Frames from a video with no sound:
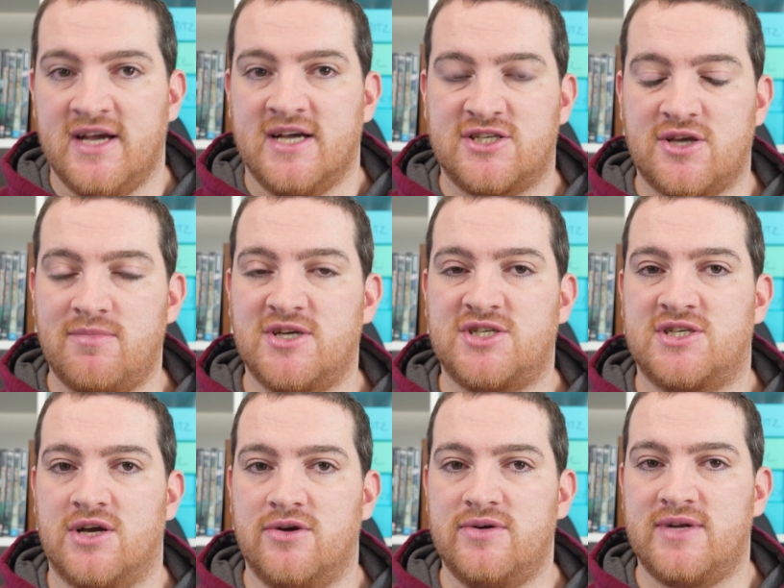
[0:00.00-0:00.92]
So much
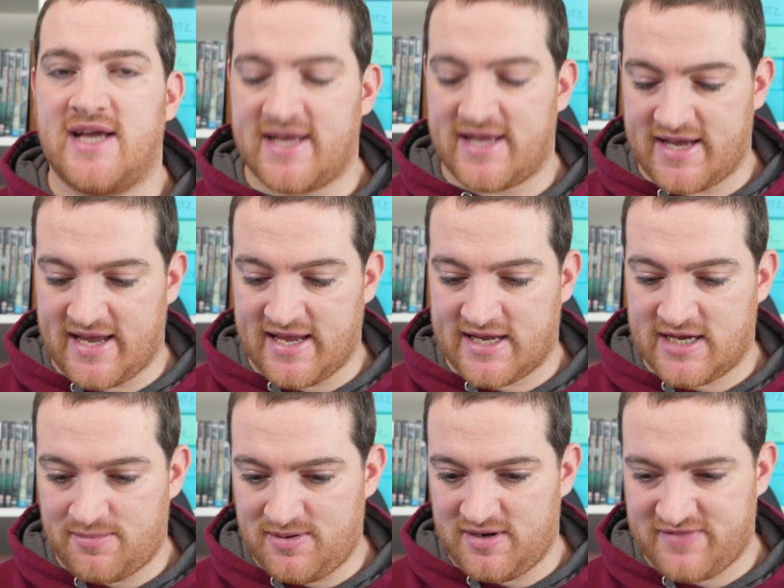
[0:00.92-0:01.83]
so that a
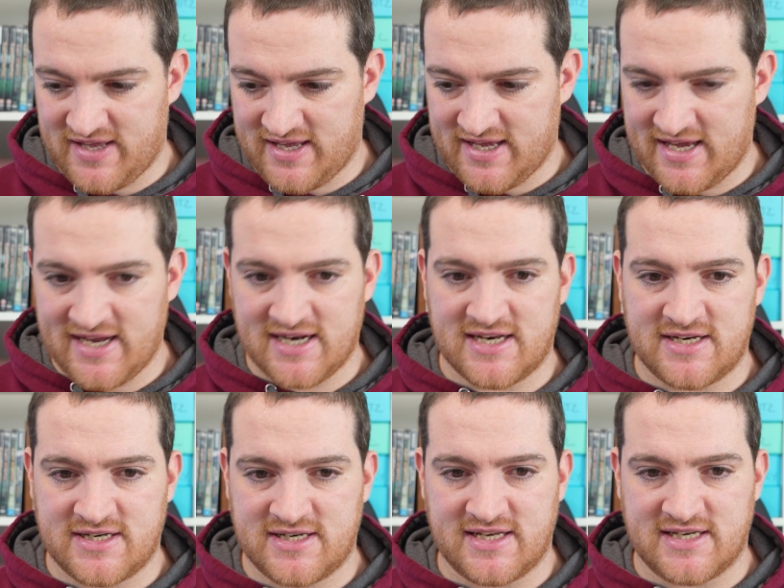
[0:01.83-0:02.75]
couple of the
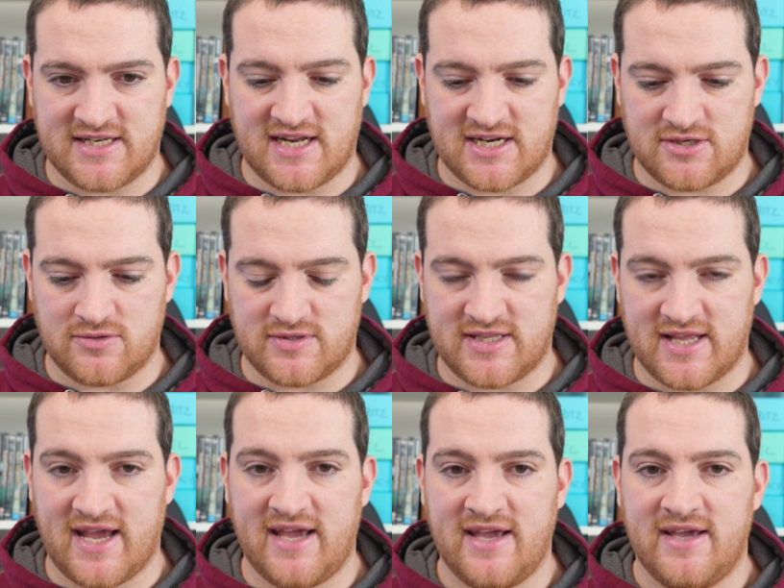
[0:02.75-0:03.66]
England internationals
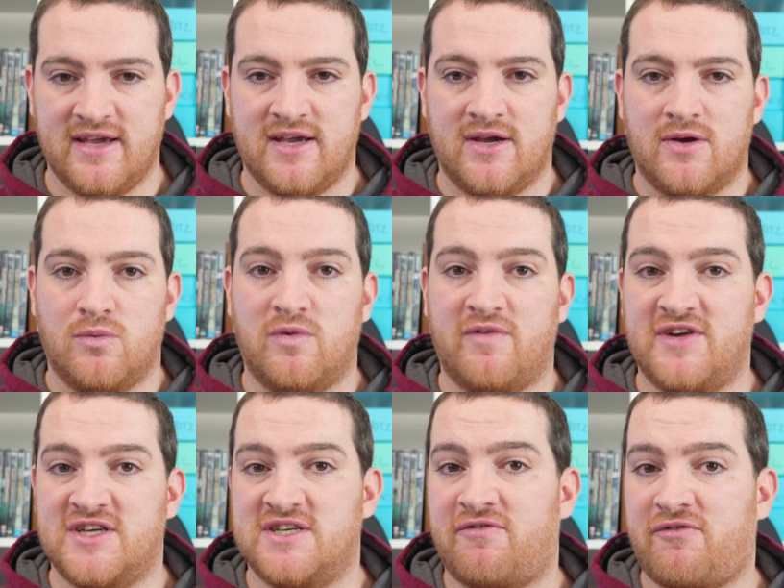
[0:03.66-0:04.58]
there were
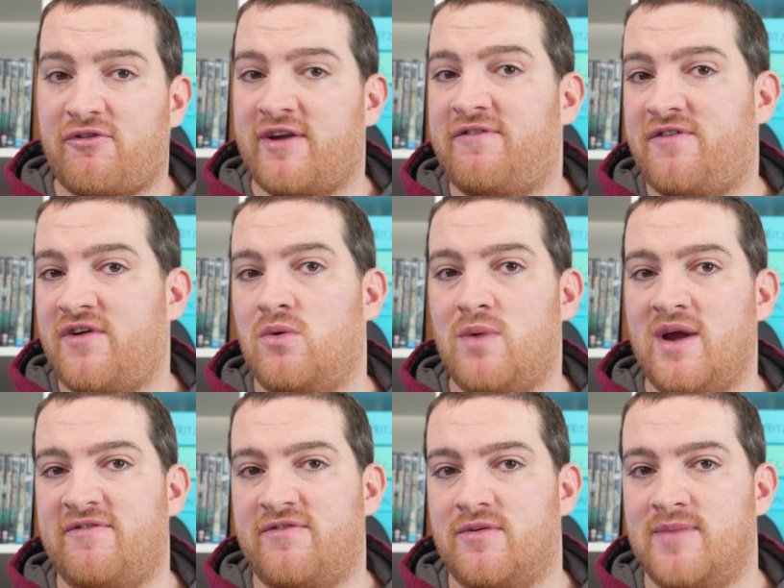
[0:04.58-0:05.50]
fishing 3 foot
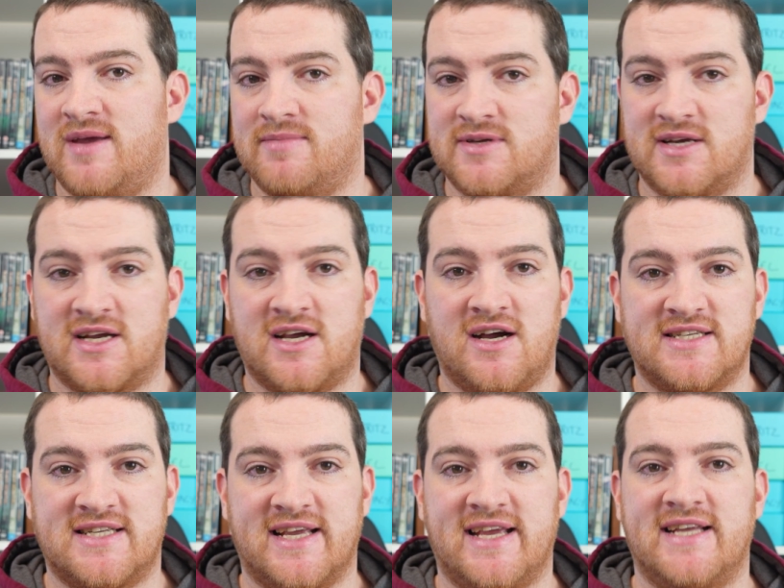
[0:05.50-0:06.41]
away from him,
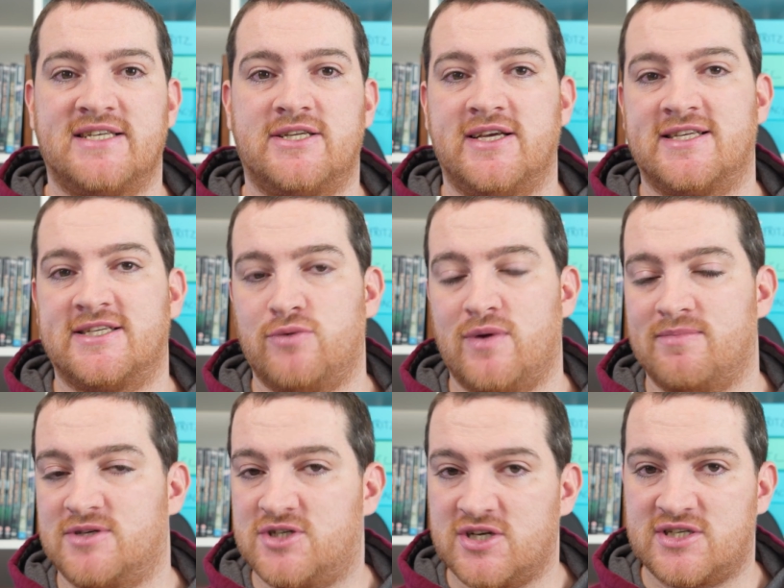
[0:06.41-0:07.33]
casting into his
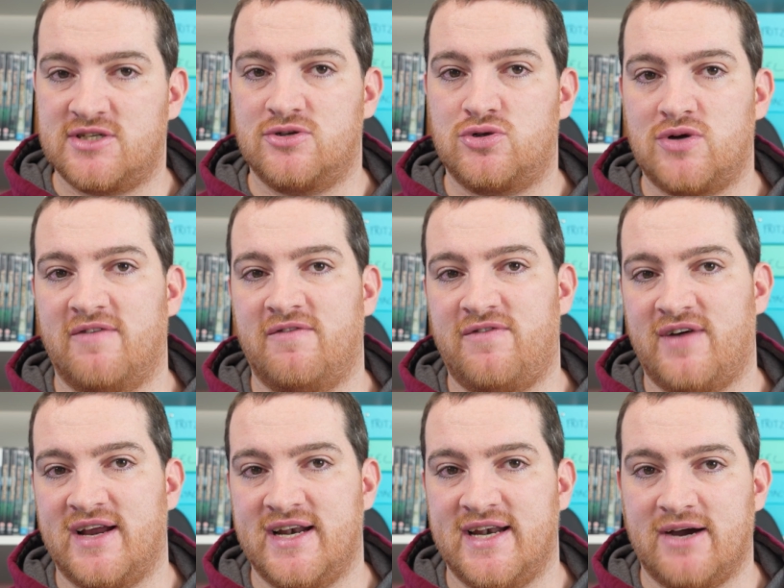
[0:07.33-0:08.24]
swim just to try and
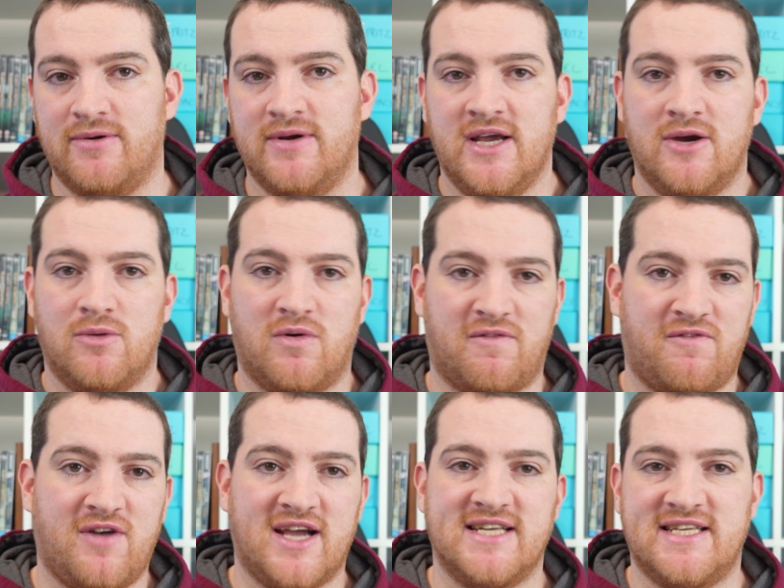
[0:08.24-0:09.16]
find out what
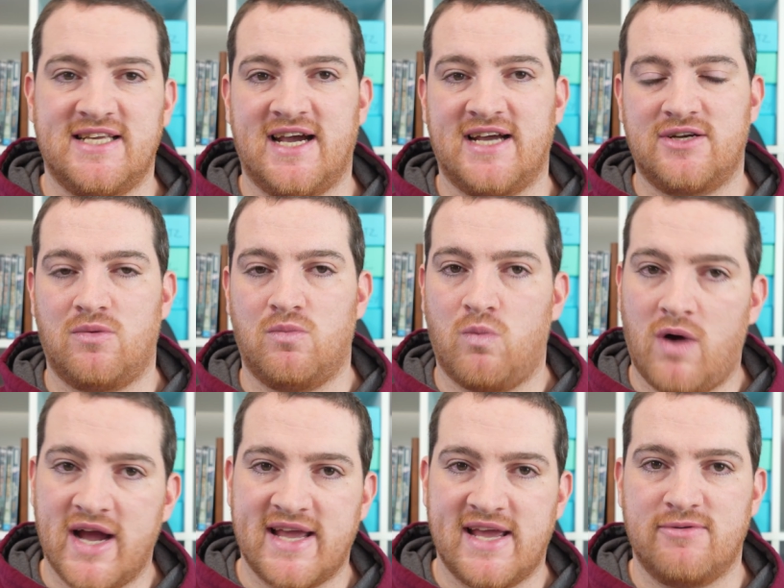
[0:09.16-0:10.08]
flies he had on,
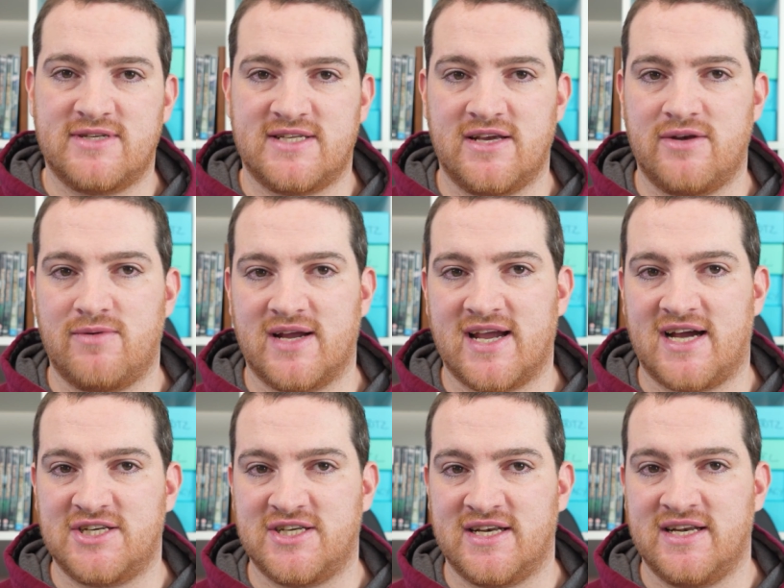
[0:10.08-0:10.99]
why he was the only one
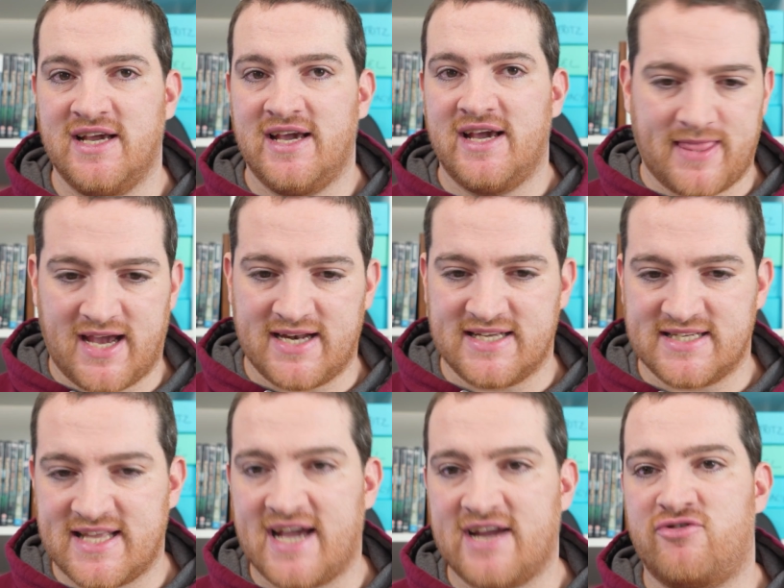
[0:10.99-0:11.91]
catching. And it's that